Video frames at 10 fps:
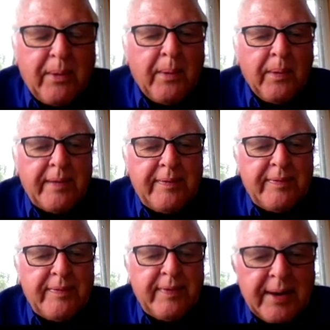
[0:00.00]
of the
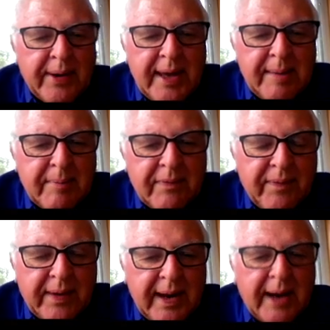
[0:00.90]
oldest in our
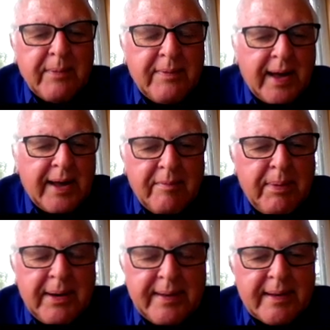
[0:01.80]
hemisphere
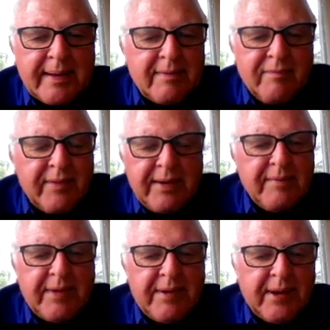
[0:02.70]
outside of Britain. It's
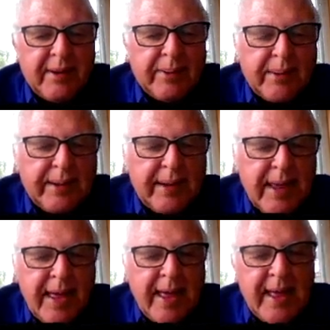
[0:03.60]
very, very old.